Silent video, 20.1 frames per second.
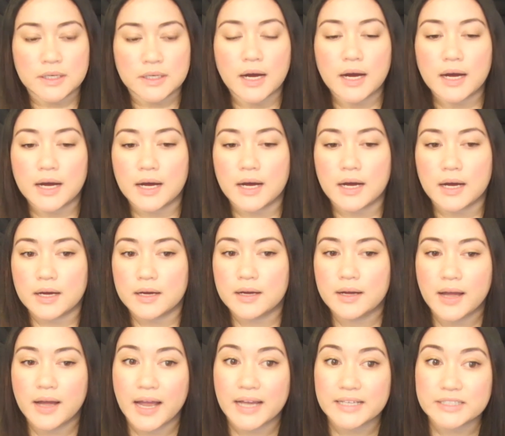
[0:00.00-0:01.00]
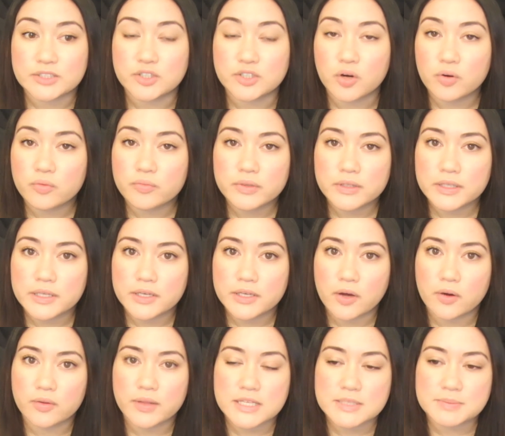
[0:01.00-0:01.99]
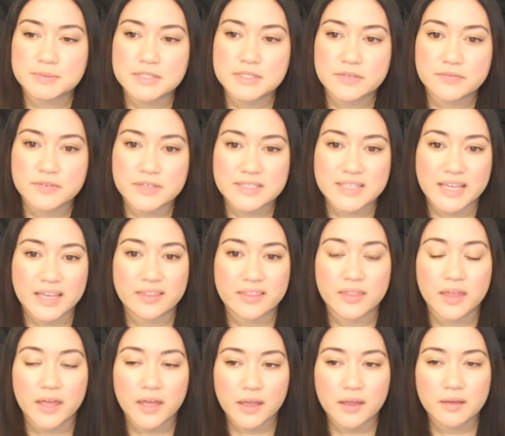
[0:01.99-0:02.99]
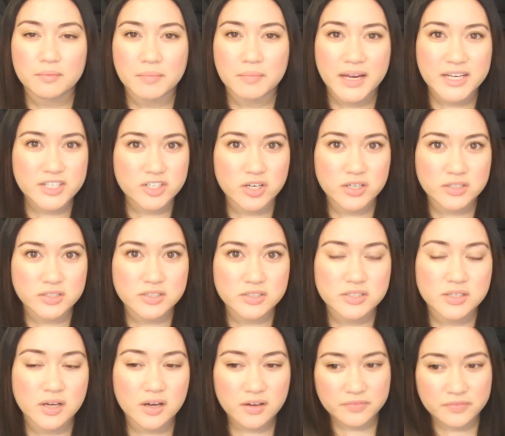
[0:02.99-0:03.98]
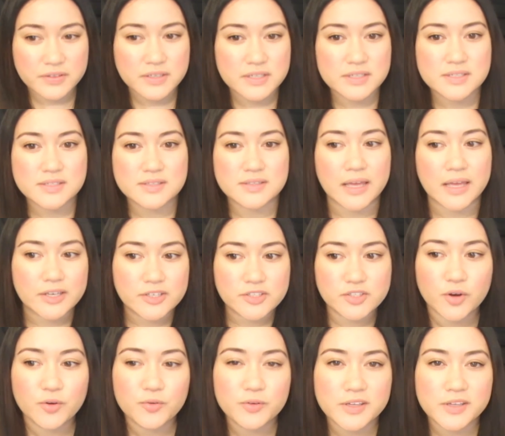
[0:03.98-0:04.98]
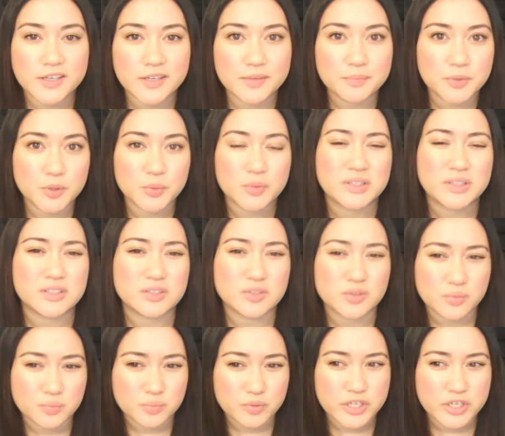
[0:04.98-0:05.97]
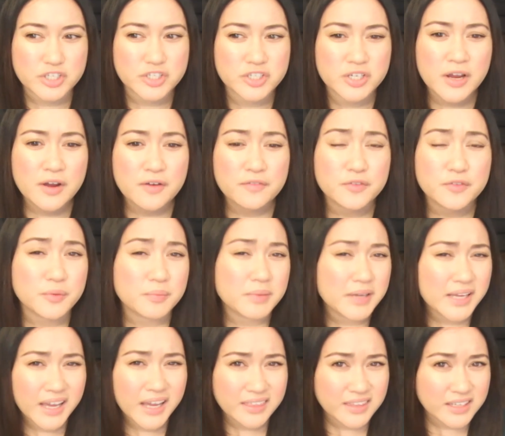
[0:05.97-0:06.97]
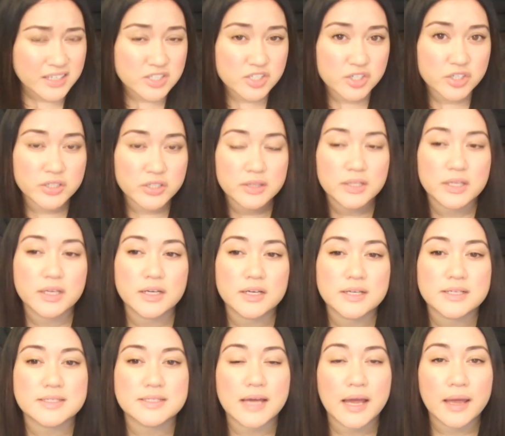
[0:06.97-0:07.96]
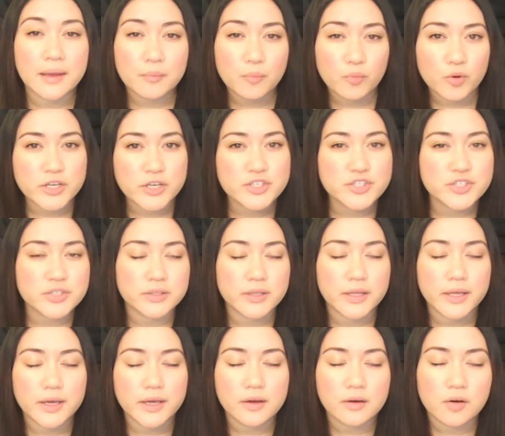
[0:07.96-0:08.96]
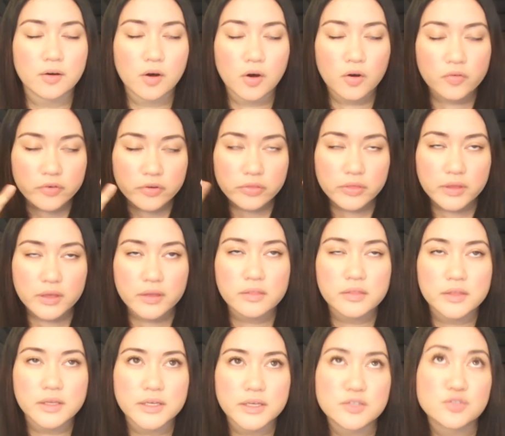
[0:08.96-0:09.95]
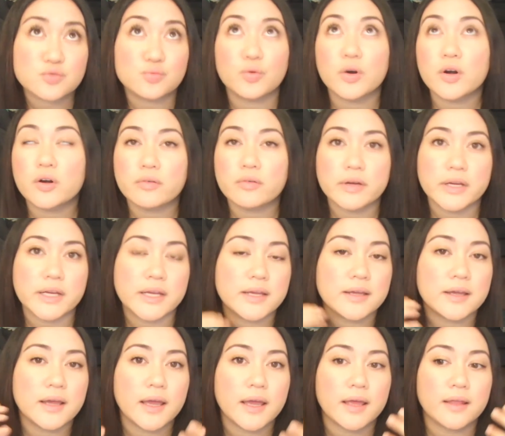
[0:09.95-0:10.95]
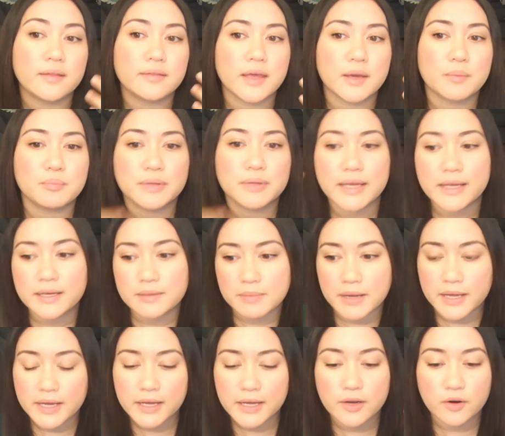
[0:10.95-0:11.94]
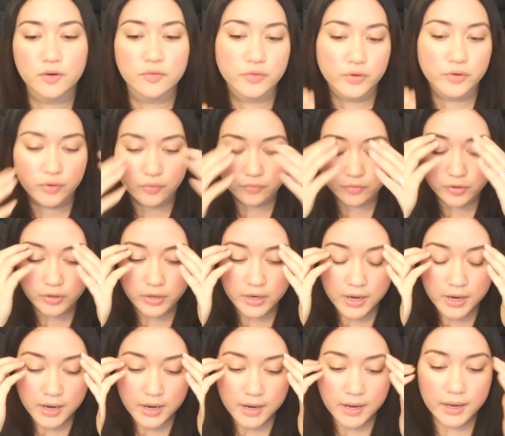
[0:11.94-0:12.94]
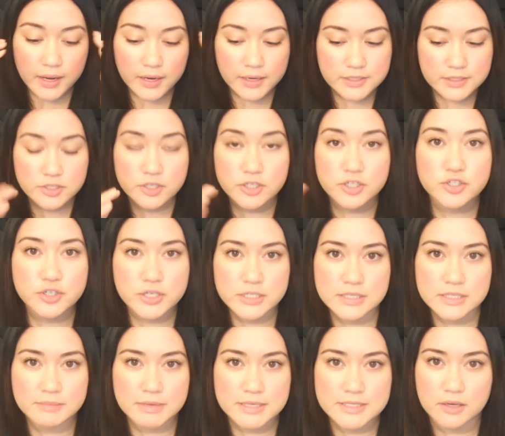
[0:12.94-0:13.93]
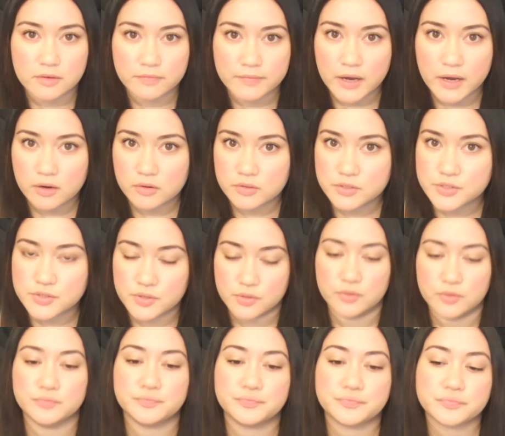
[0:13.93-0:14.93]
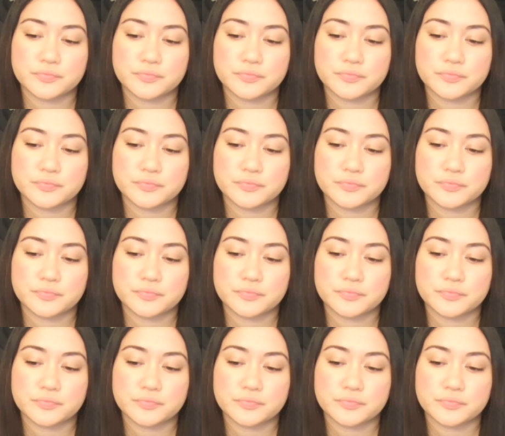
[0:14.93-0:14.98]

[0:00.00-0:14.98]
I don't really know that specifics. Like my doctor's office, they don't keep you in the loop, which for me, I think it's a good thing because I'm one to like overthink things, worry, and like play it in my head over and over, and I start stressing myself out. So